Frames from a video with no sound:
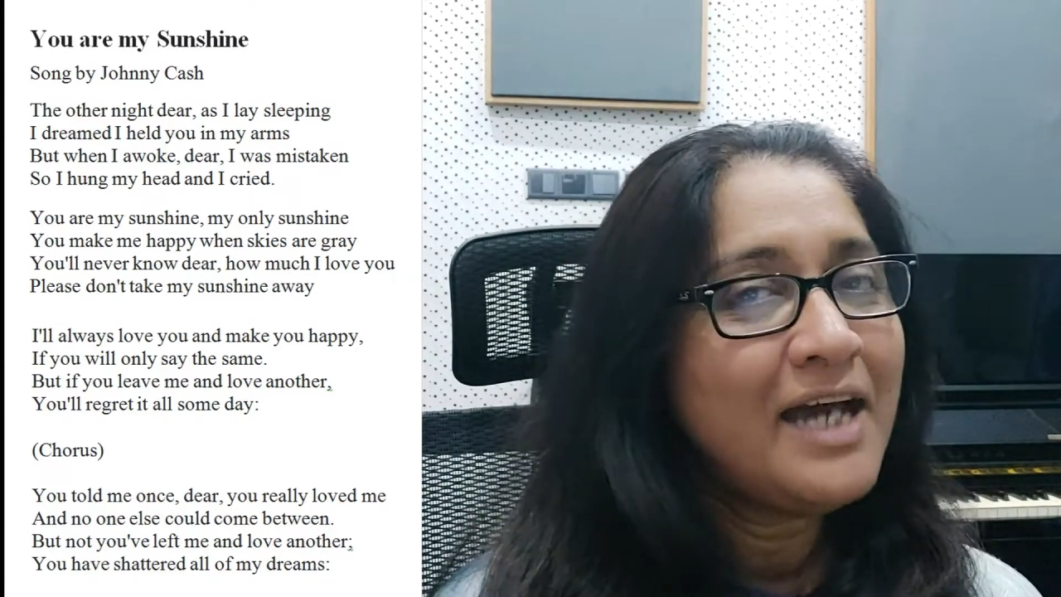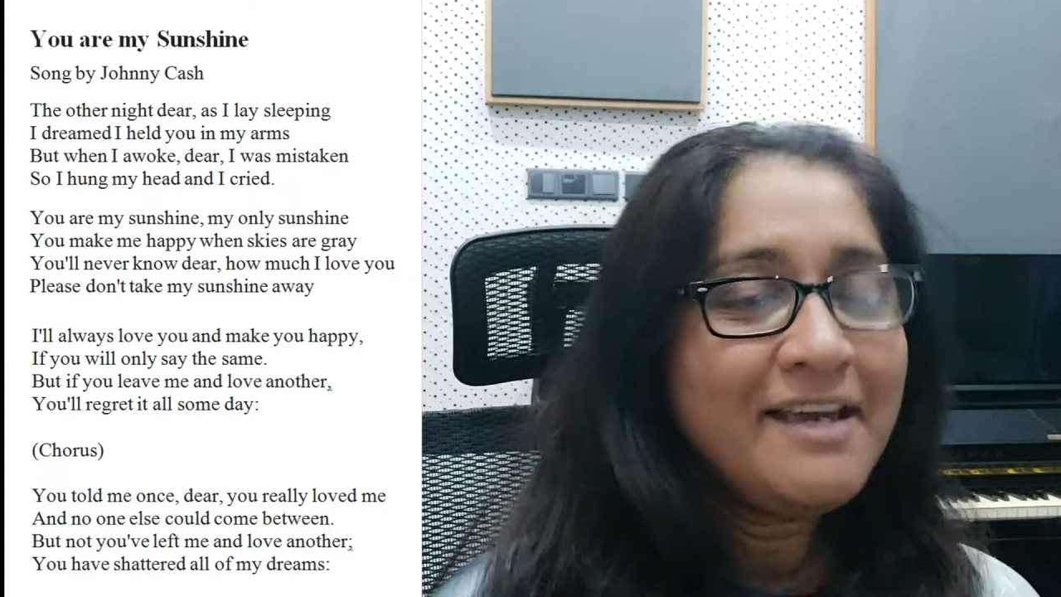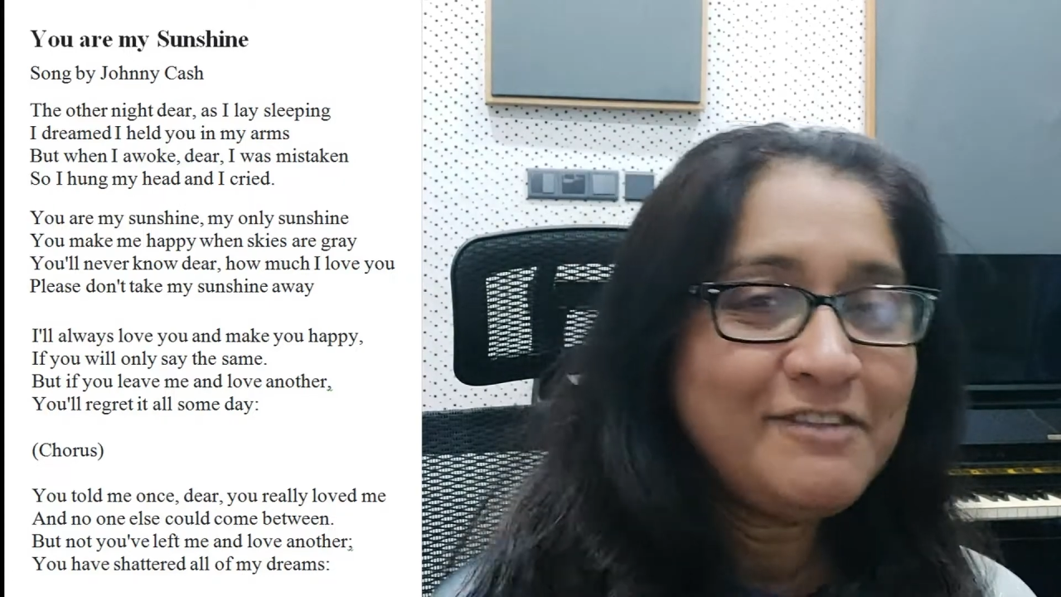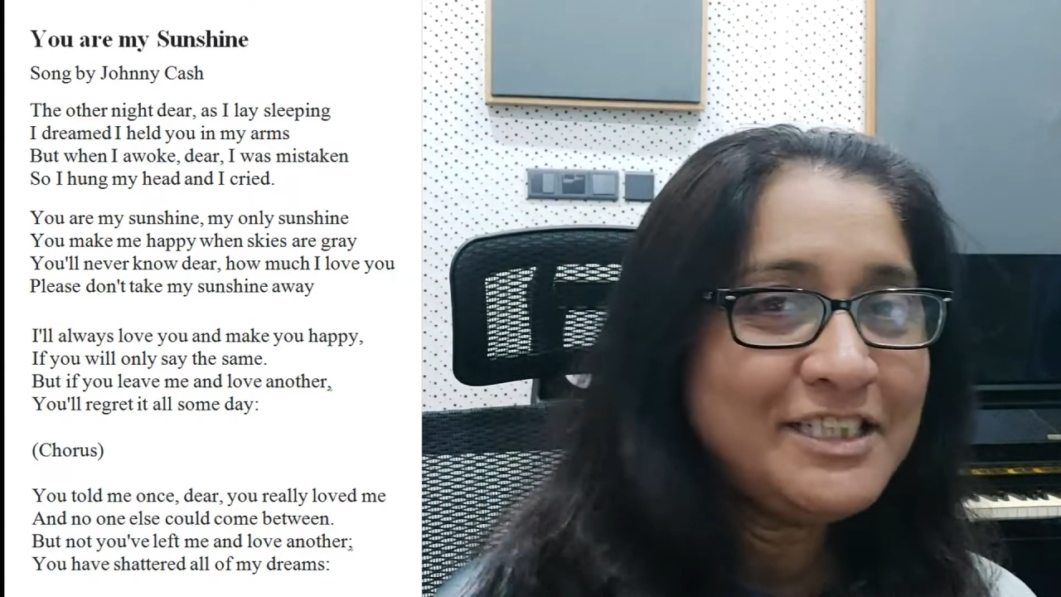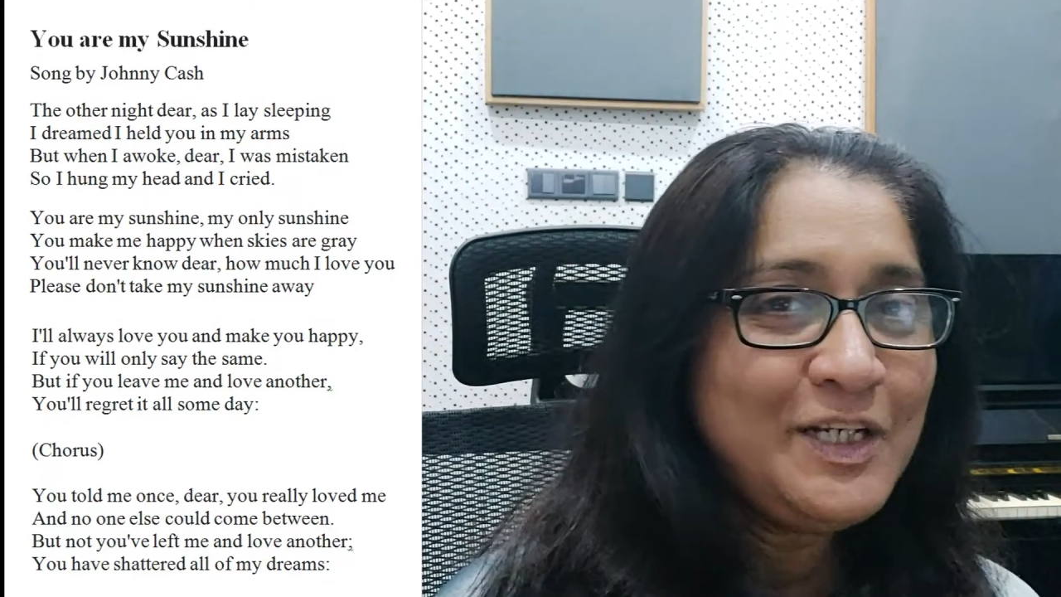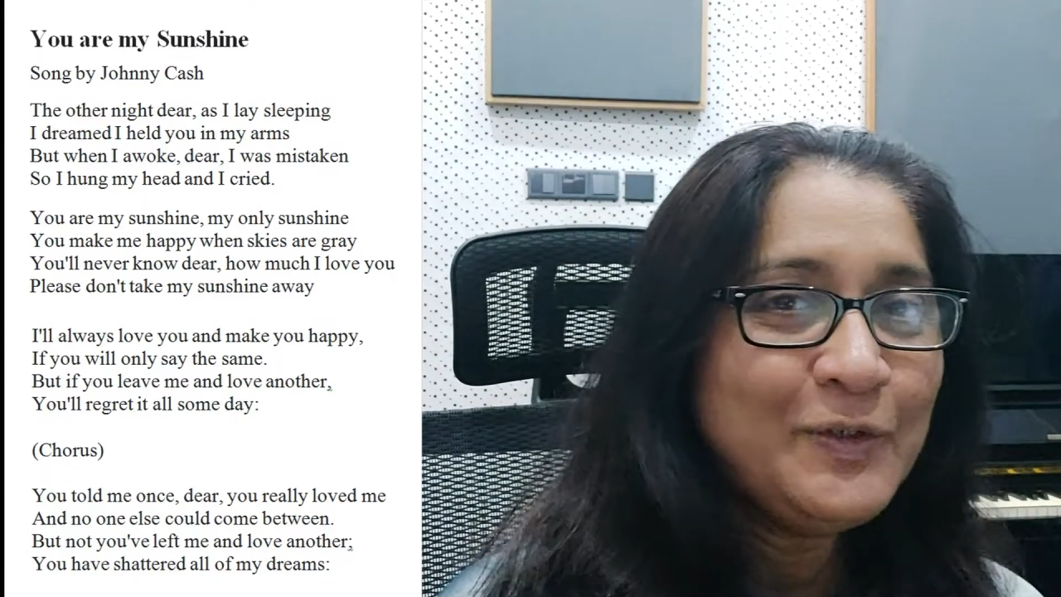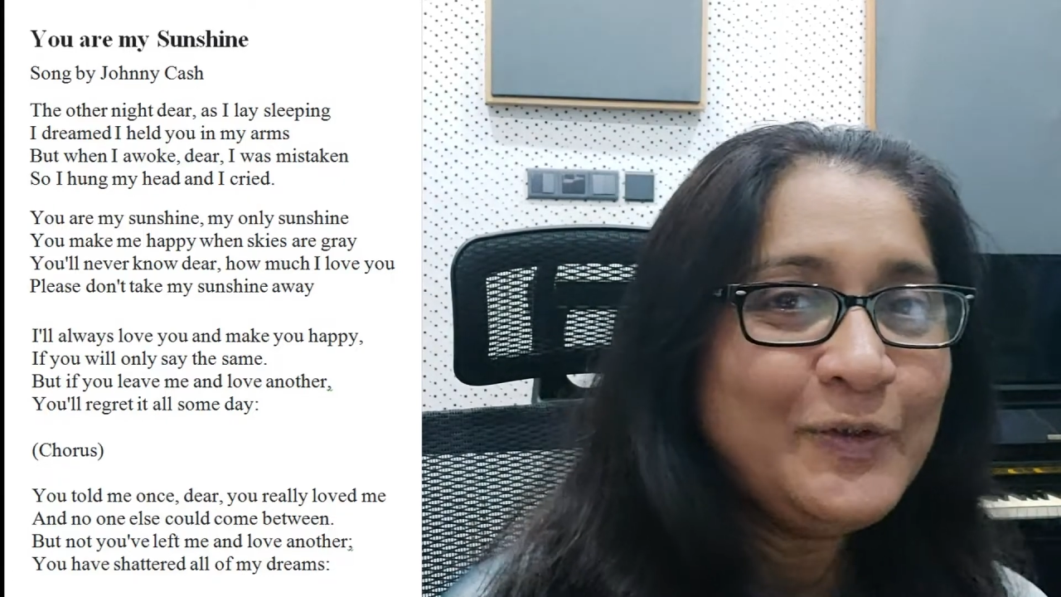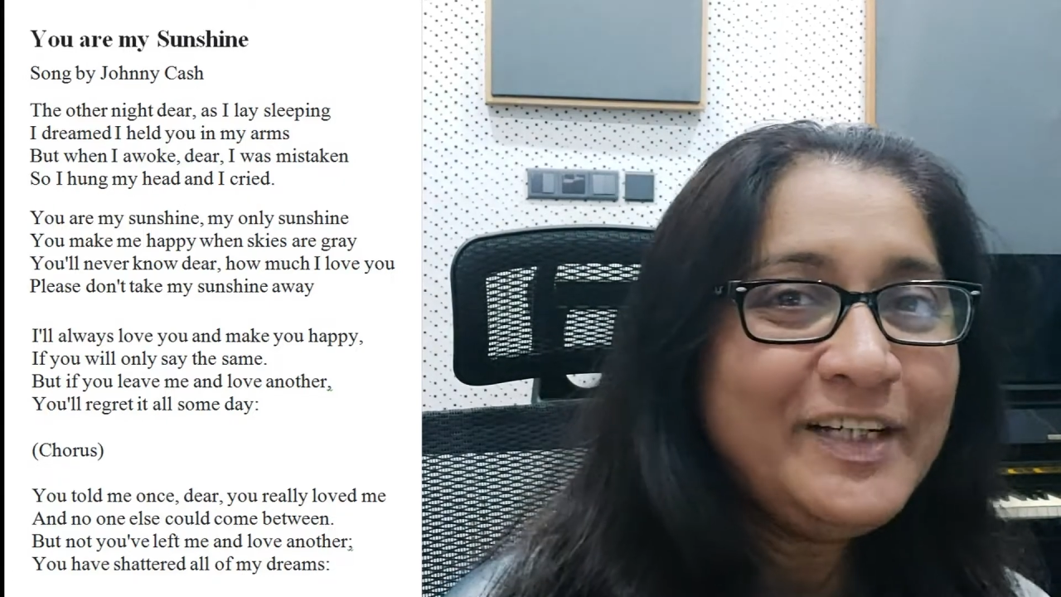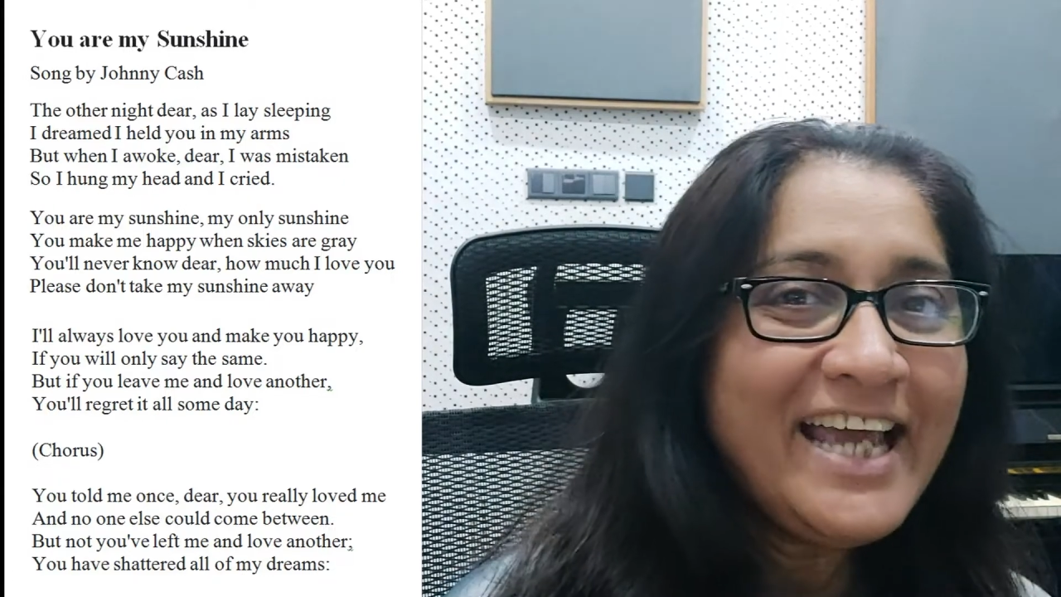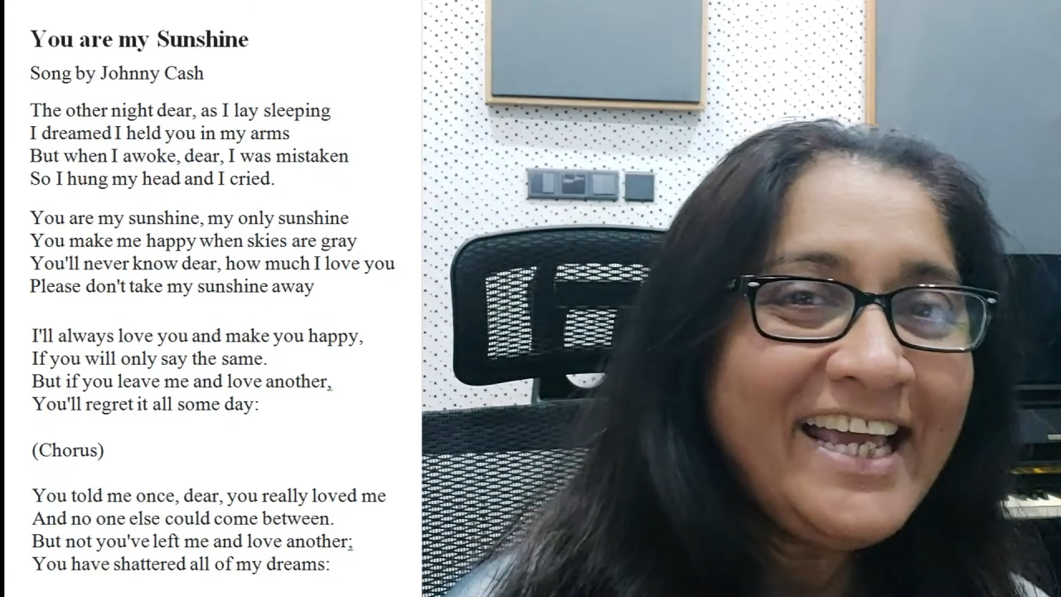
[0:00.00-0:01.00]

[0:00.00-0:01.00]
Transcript: I was alone,